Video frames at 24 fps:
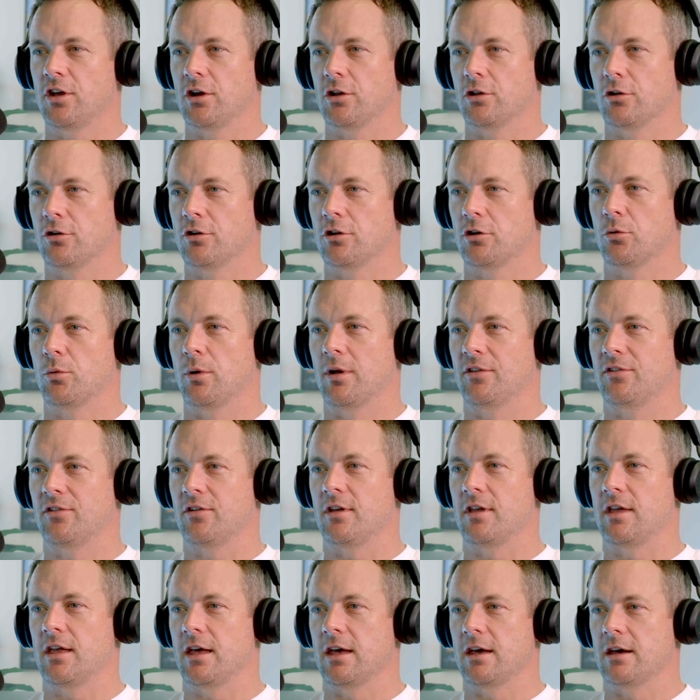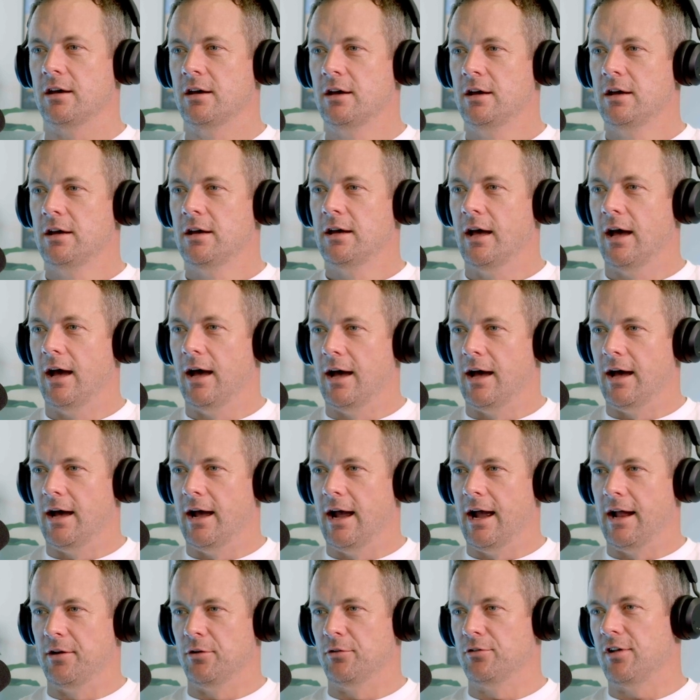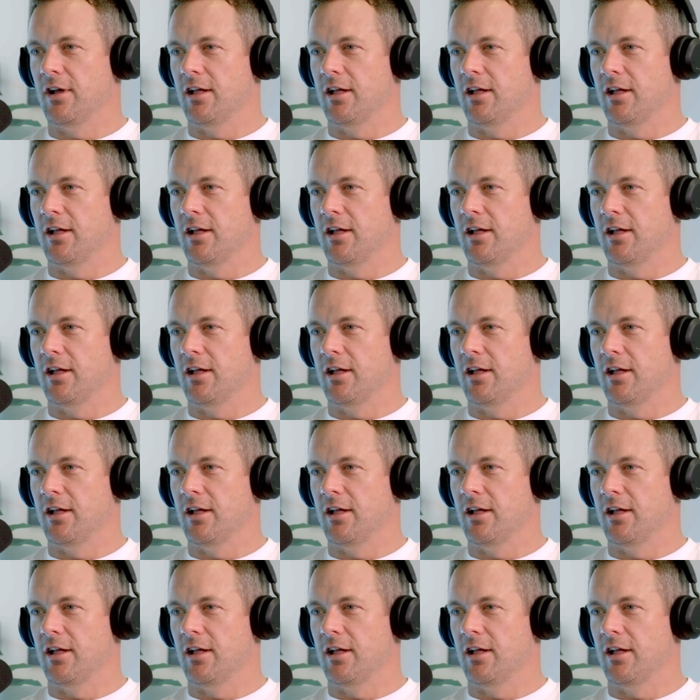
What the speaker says: He'll look at it once a year and